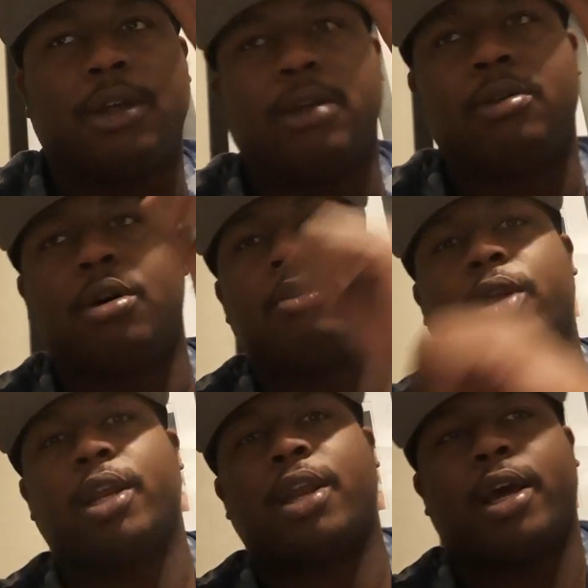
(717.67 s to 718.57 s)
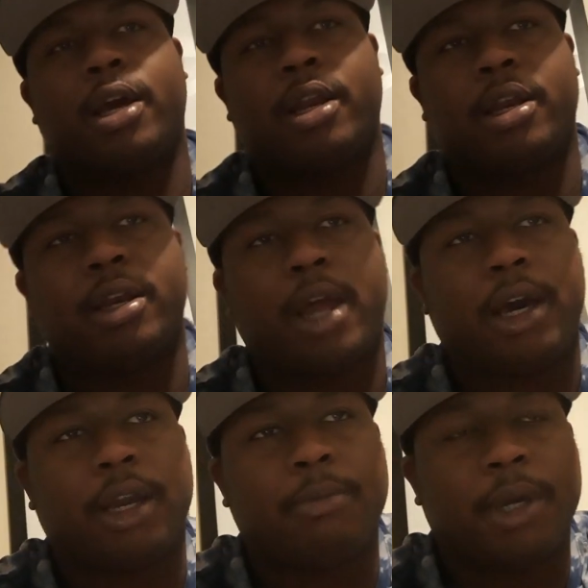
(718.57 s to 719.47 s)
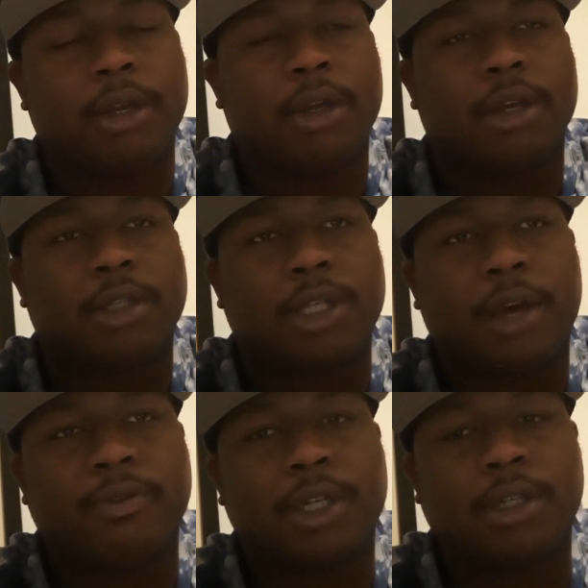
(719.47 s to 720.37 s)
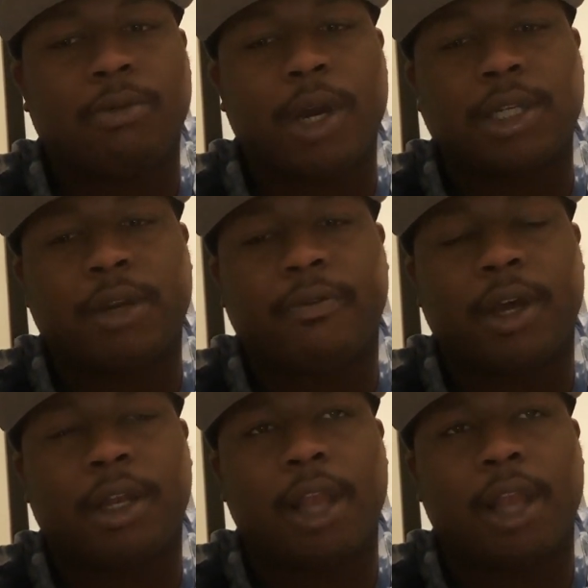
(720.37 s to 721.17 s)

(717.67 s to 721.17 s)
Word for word: You know they they going they're gonna be in a tough situation if they're